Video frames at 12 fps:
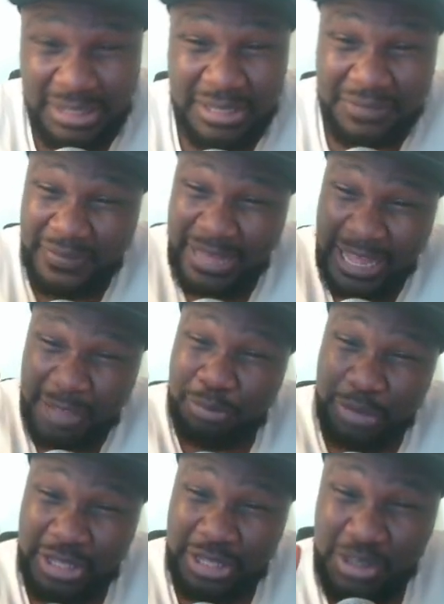if I
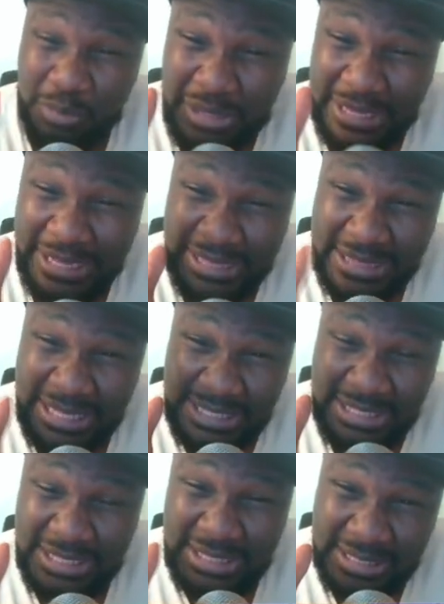bring someone like
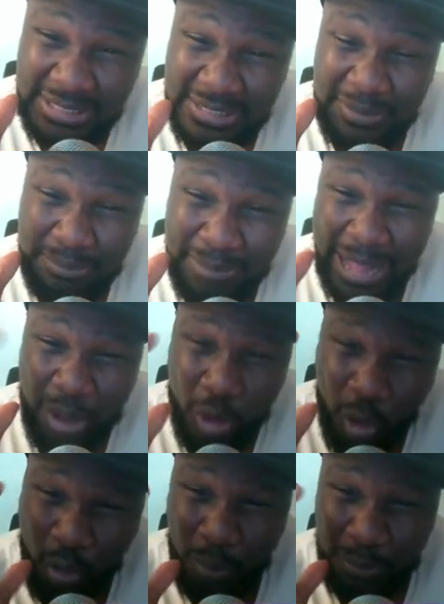this back
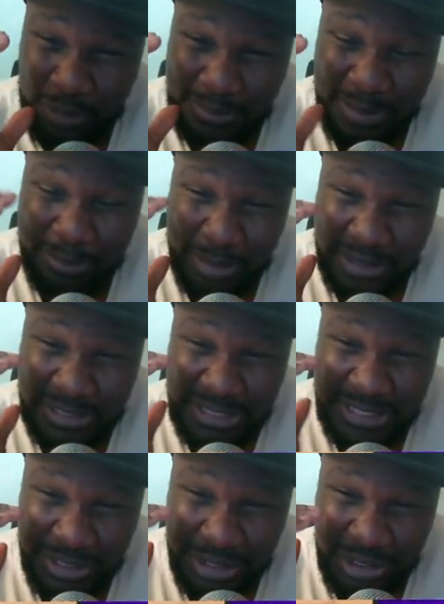home to my parents
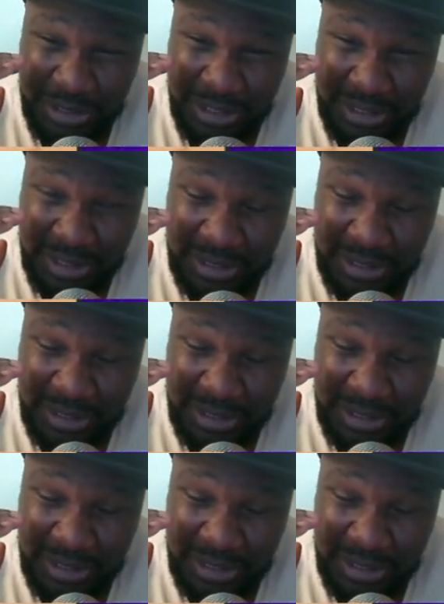in Nigeria,